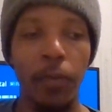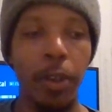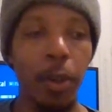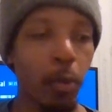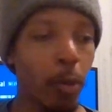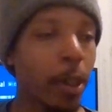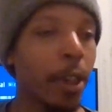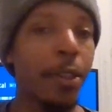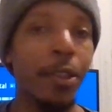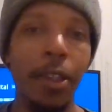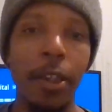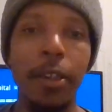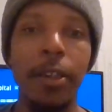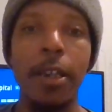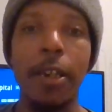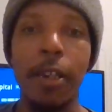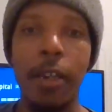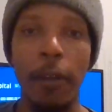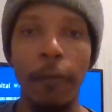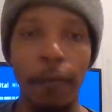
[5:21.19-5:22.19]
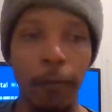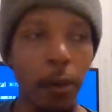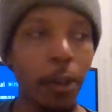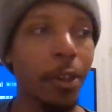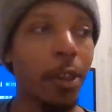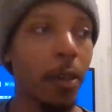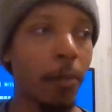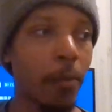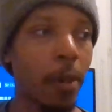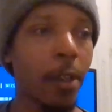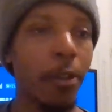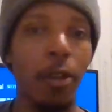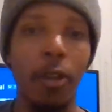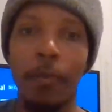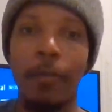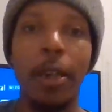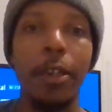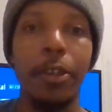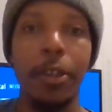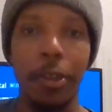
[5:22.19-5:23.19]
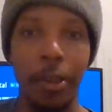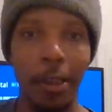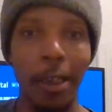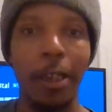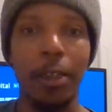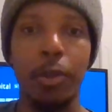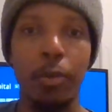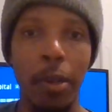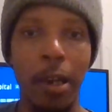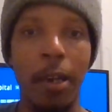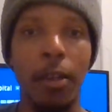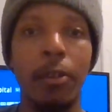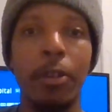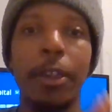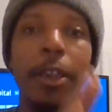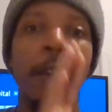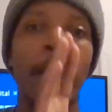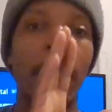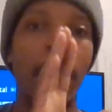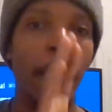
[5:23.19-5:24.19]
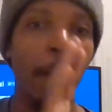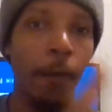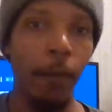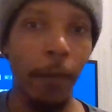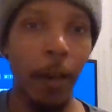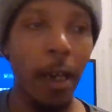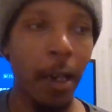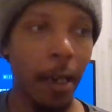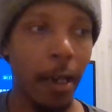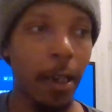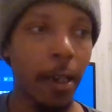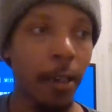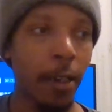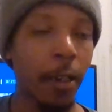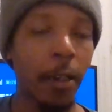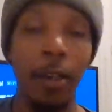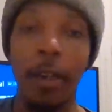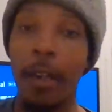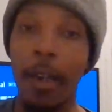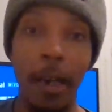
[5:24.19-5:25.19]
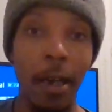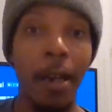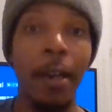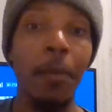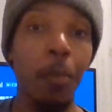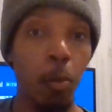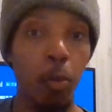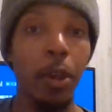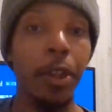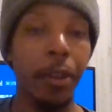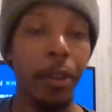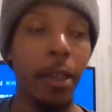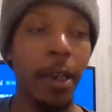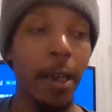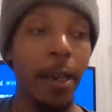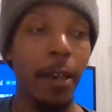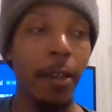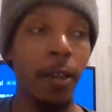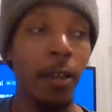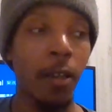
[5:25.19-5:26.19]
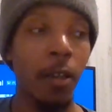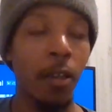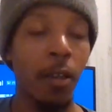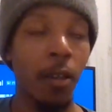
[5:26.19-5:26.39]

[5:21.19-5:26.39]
You want to sit there and confront your mother about your sexuality? Fine. I'm with that.